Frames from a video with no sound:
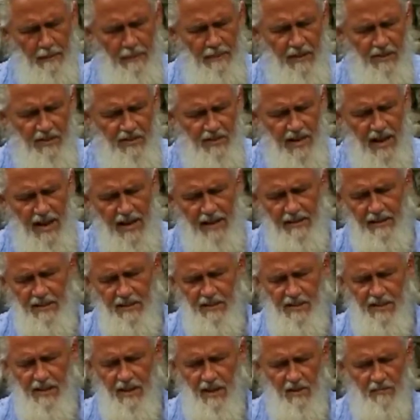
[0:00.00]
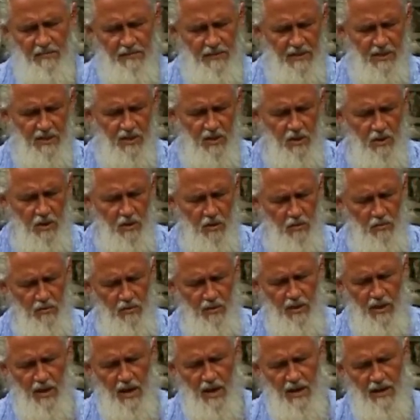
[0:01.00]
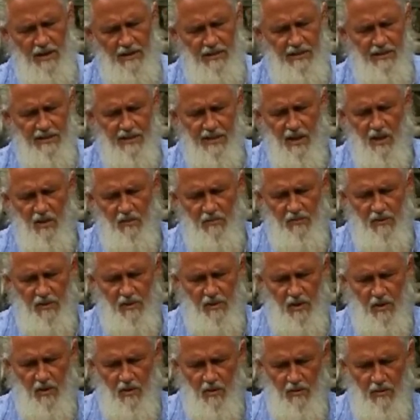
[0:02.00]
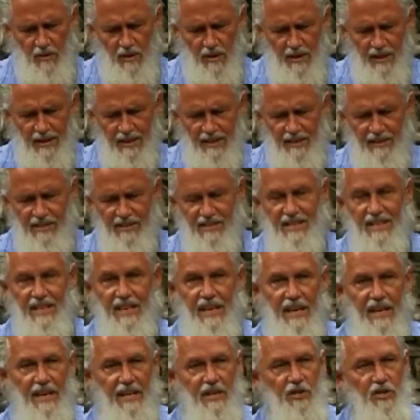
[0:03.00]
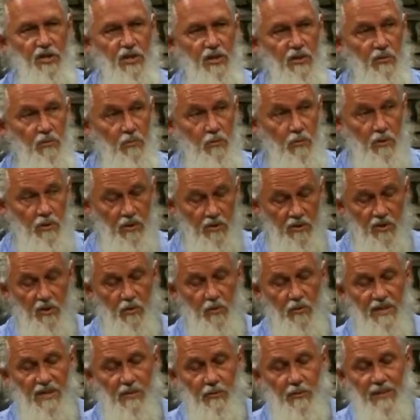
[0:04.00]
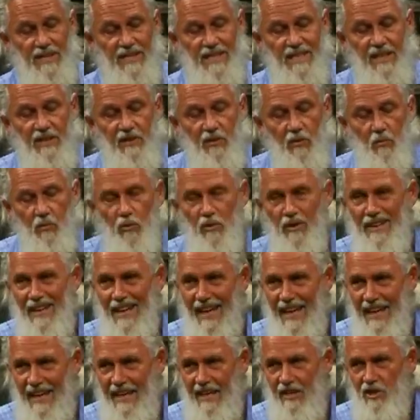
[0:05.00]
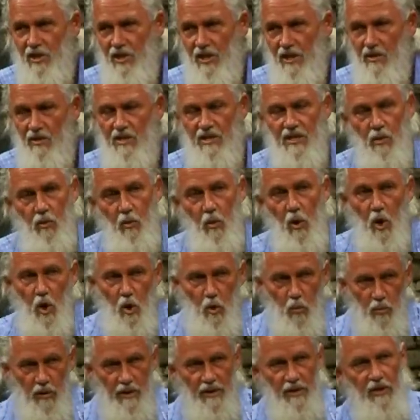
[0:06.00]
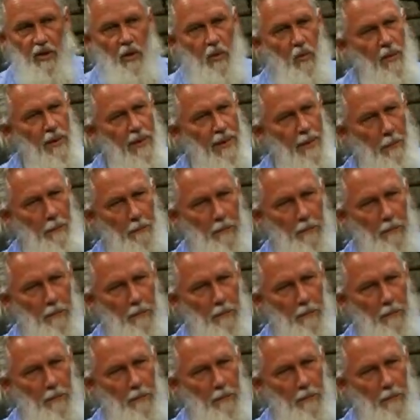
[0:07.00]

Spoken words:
The silent self is alone God. Self alone is the ancient world. So we see the word ancient. So we're going